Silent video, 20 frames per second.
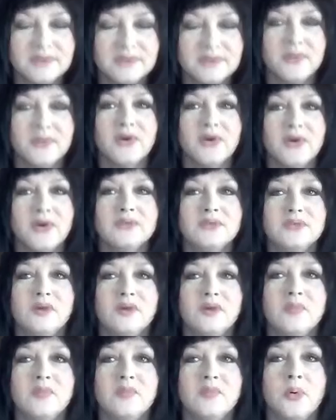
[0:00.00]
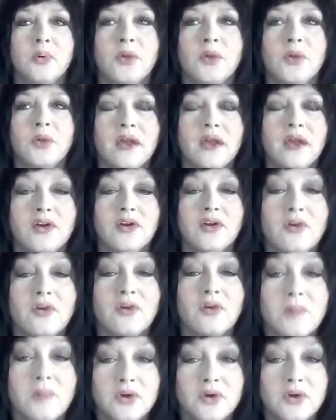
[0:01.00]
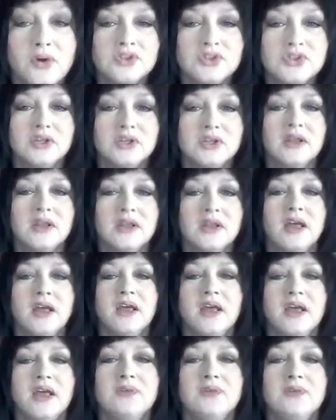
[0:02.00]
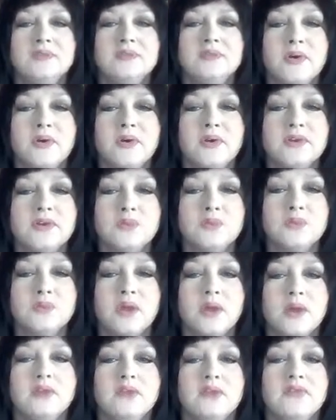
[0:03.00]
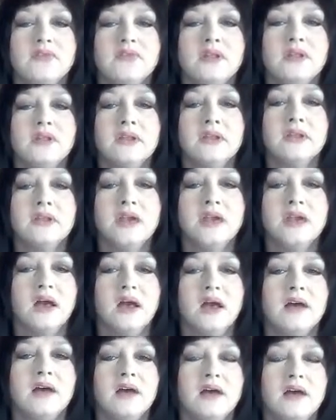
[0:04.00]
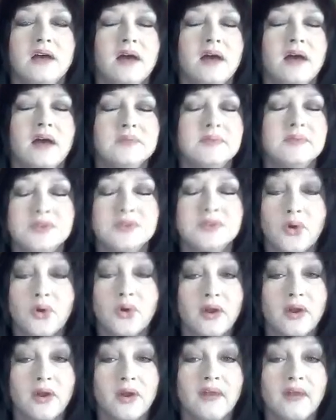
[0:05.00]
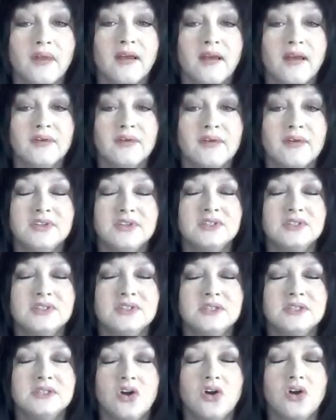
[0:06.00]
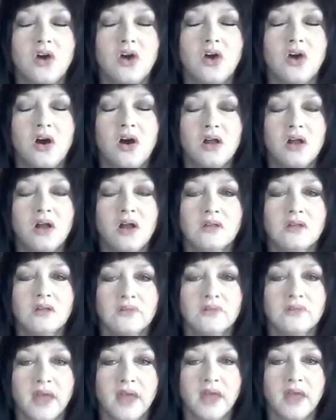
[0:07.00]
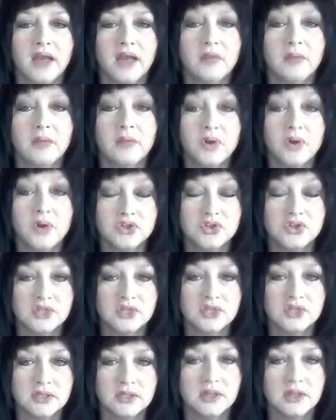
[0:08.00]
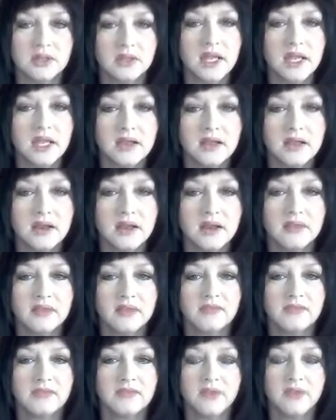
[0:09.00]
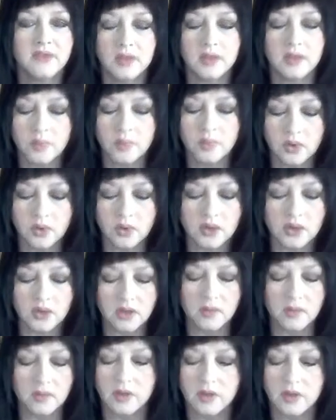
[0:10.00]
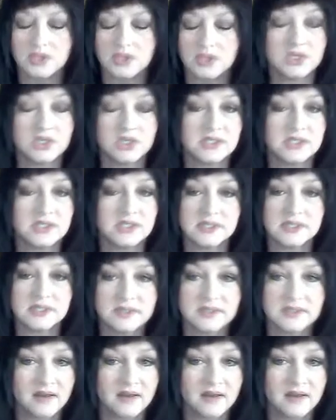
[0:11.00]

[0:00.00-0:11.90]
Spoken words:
Mary's way of pouring out her emotion. It was Mary's way of feeling, I'm sorry, just all of that emotion, laying it at the feet and pouring it upon Jesus